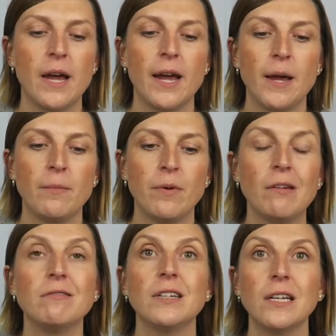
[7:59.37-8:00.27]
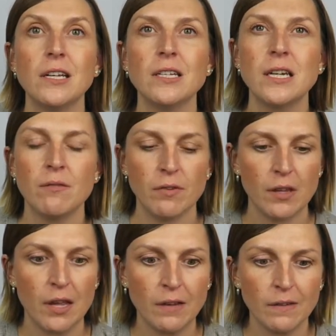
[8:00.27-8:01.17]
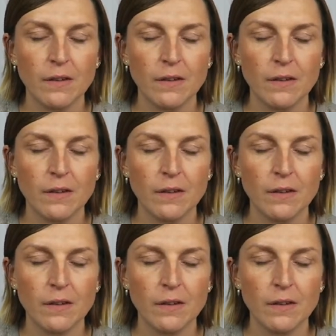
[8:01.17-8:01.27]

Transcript: A really good tip for this,